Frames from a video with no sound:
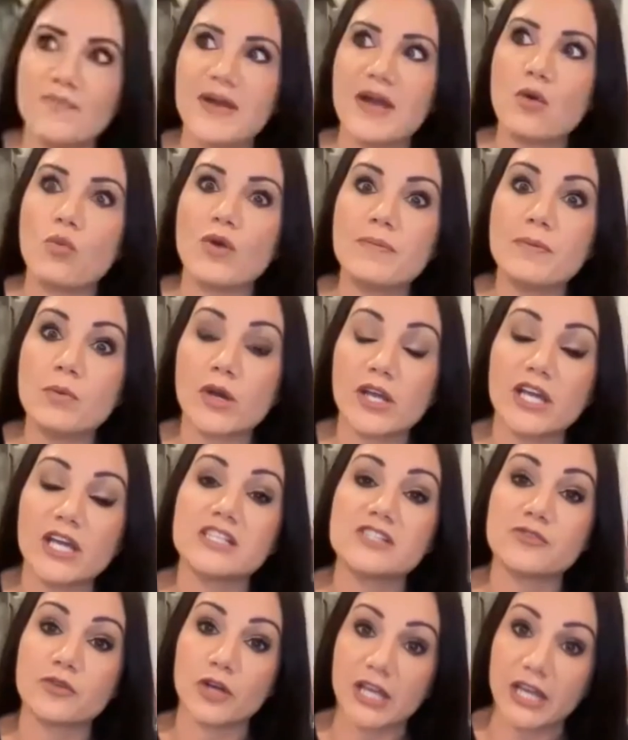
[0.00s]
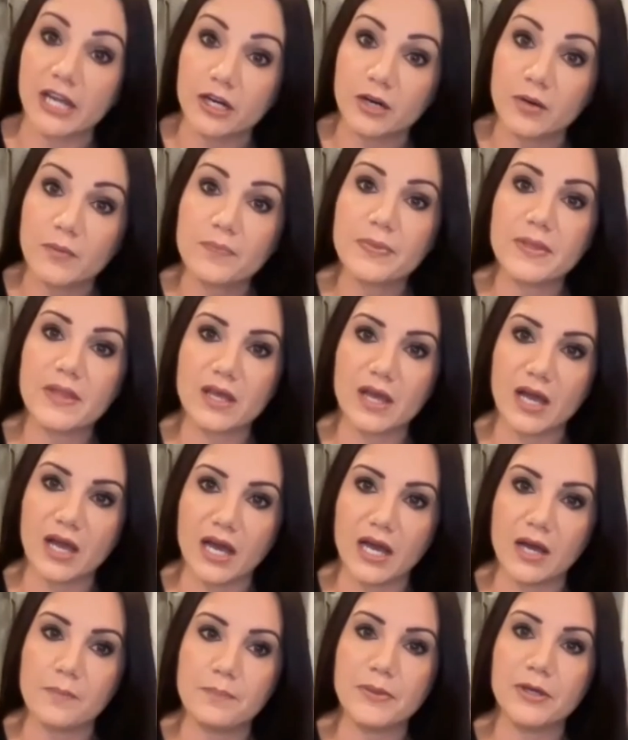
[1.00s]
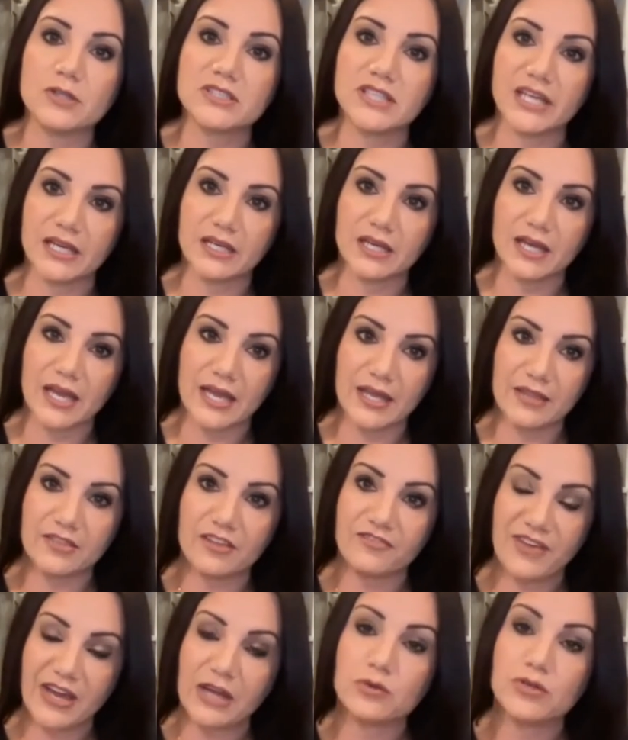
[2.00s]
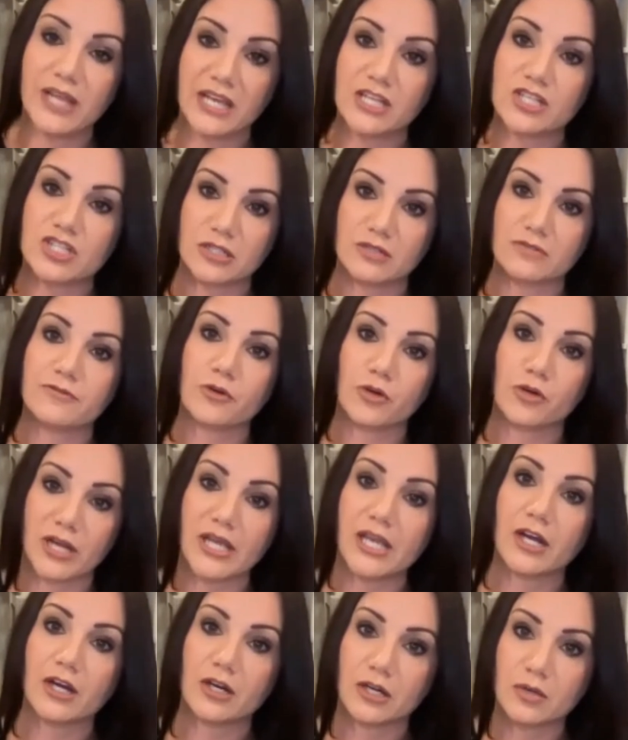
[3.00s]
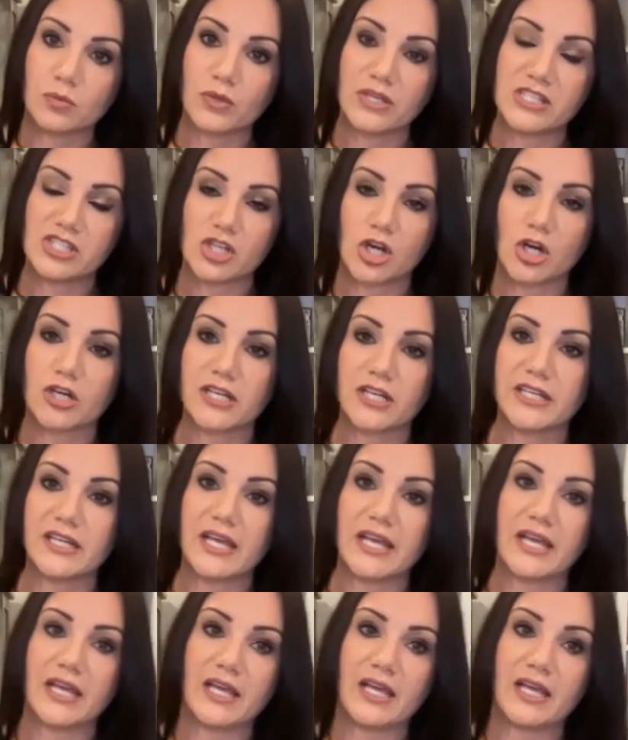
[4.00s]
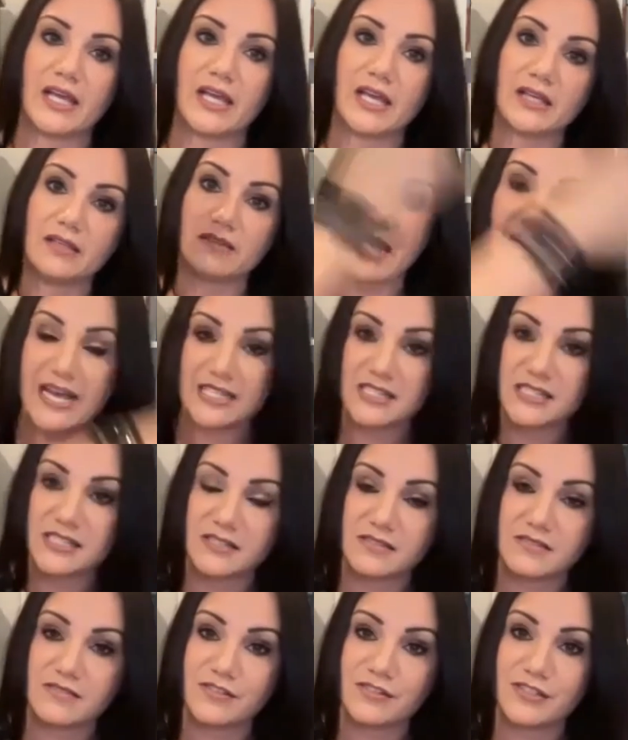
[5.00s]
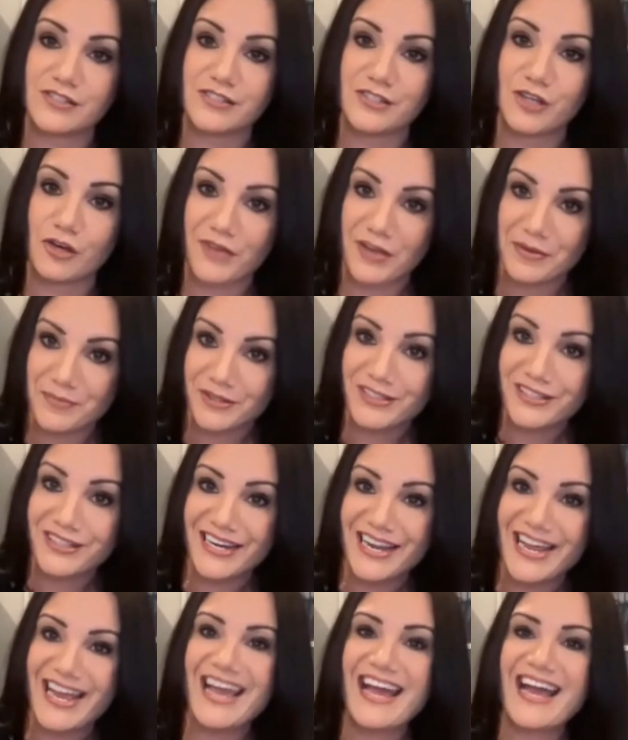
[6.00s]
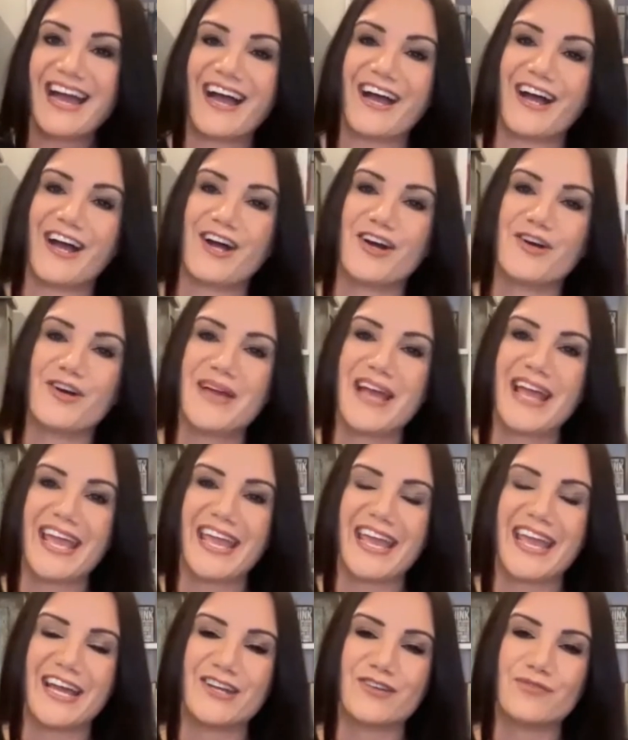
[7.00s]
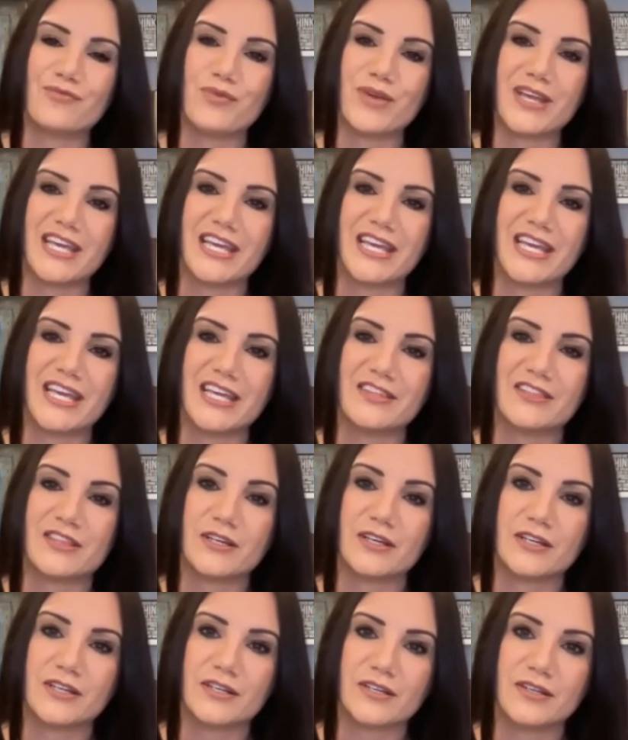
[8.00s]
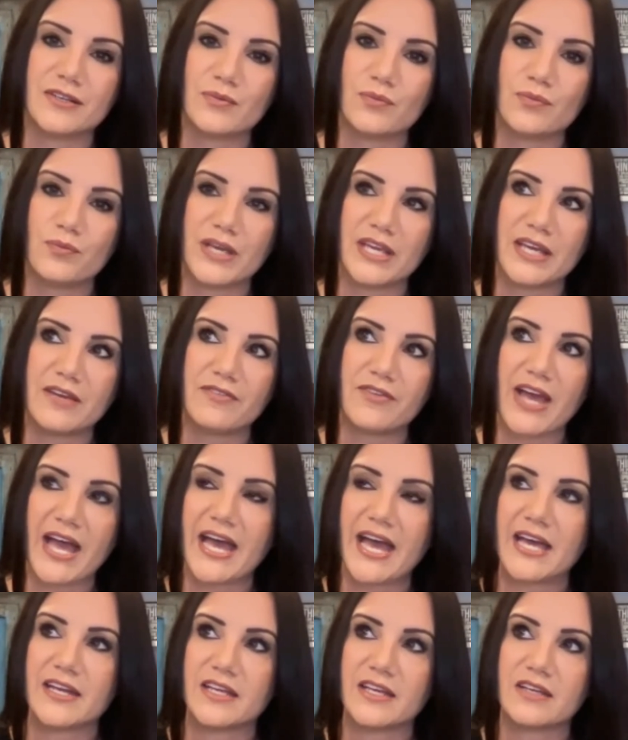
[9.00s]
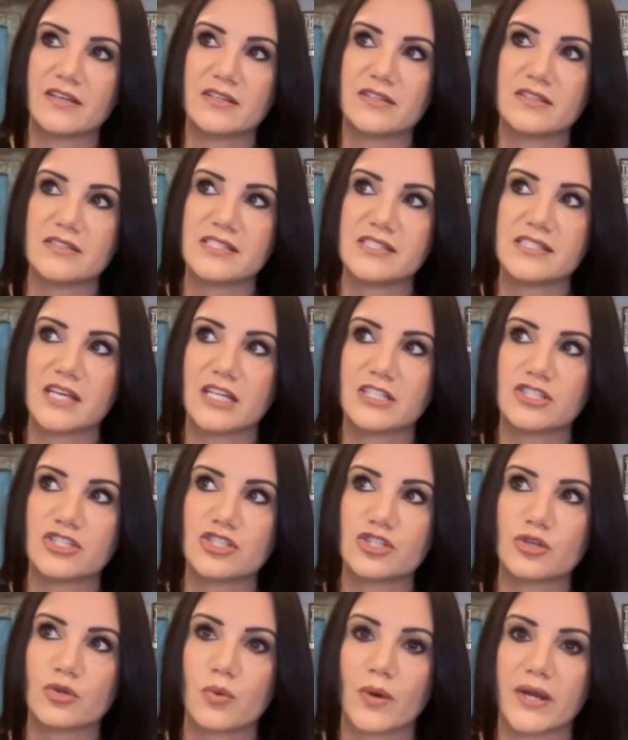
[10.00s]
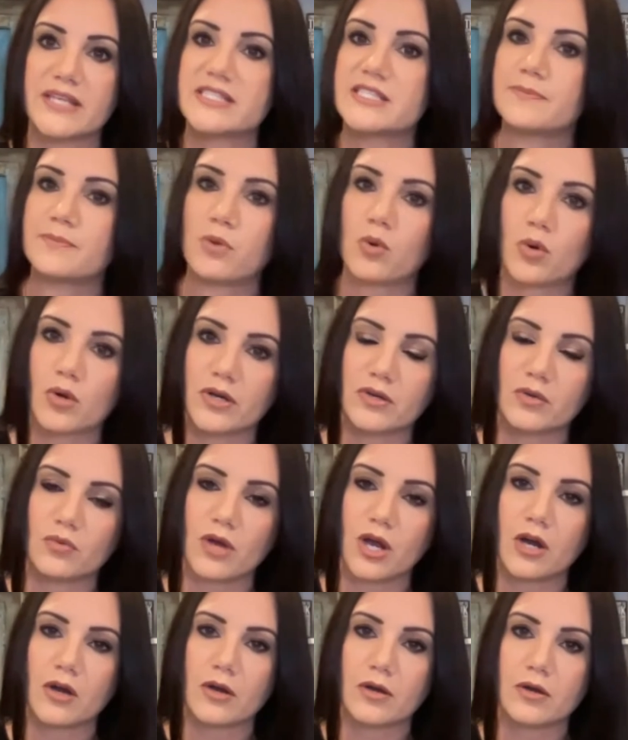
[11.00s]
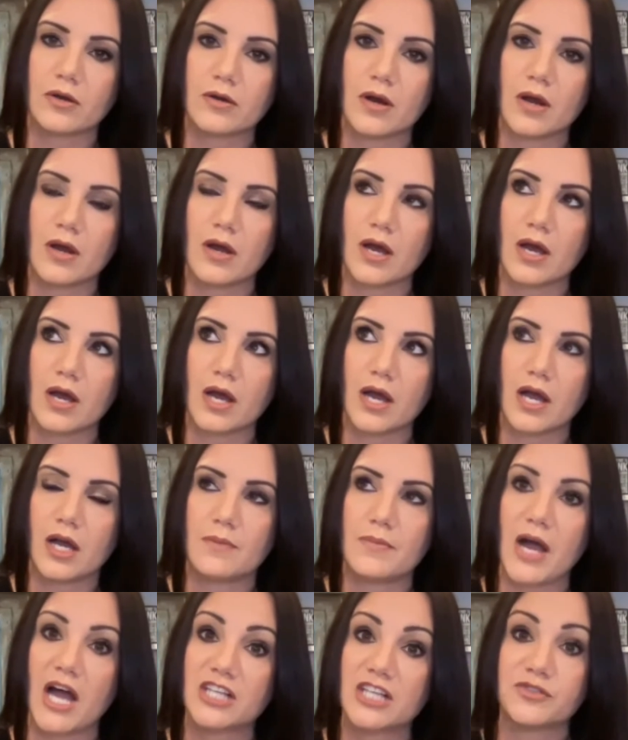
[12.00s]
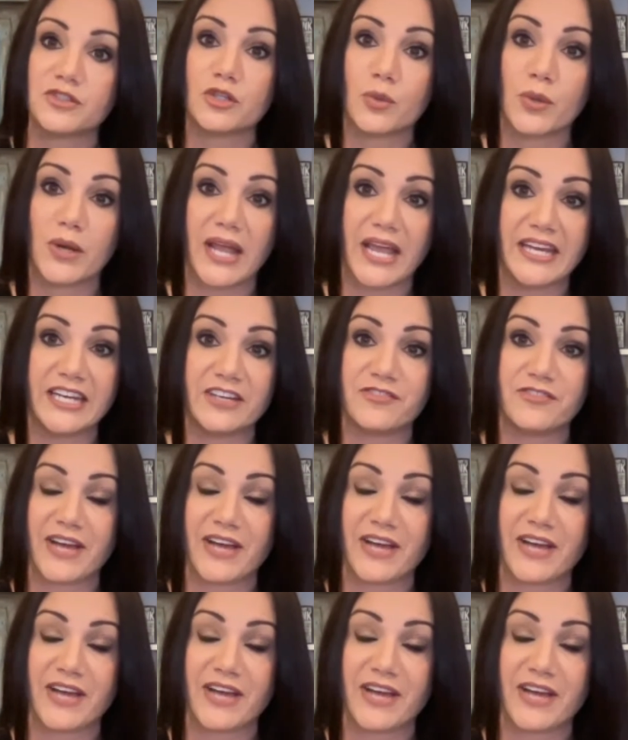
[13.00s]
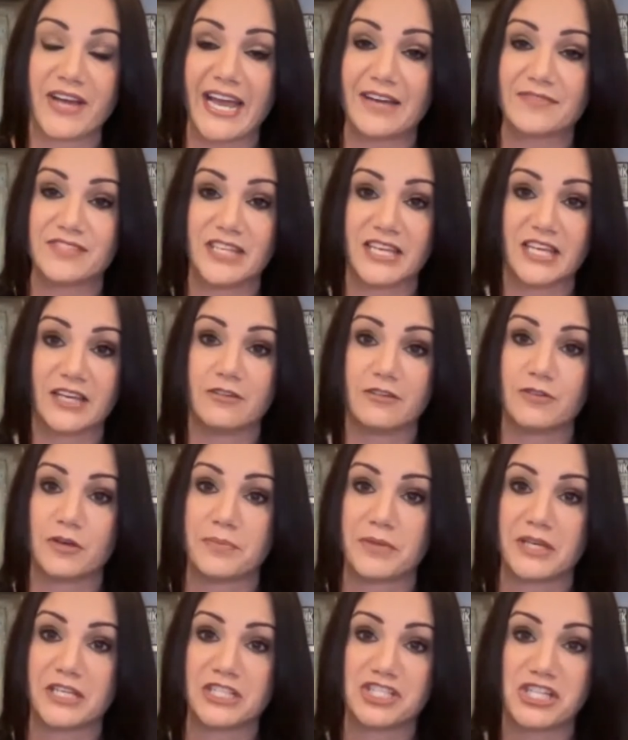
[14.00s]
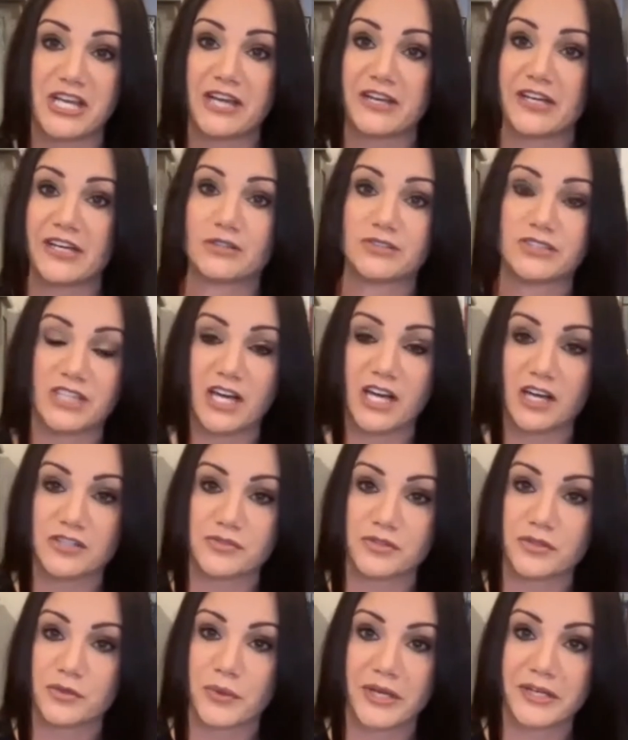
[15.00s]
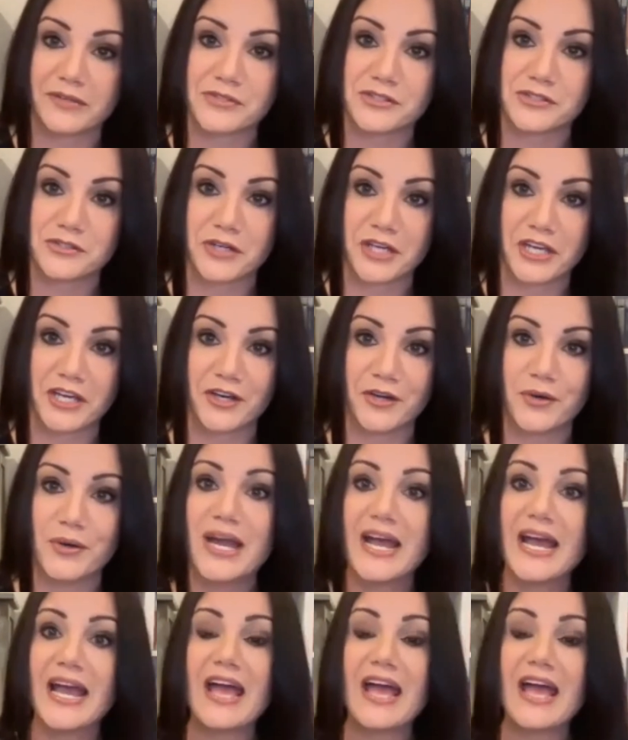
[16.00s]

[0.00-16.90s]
We've been working on this for a year, building the foundation for a year. We started in last November, and we've had such great support. Our Oxford Creative, I have to give a big shout out to Oxford Creative Studio.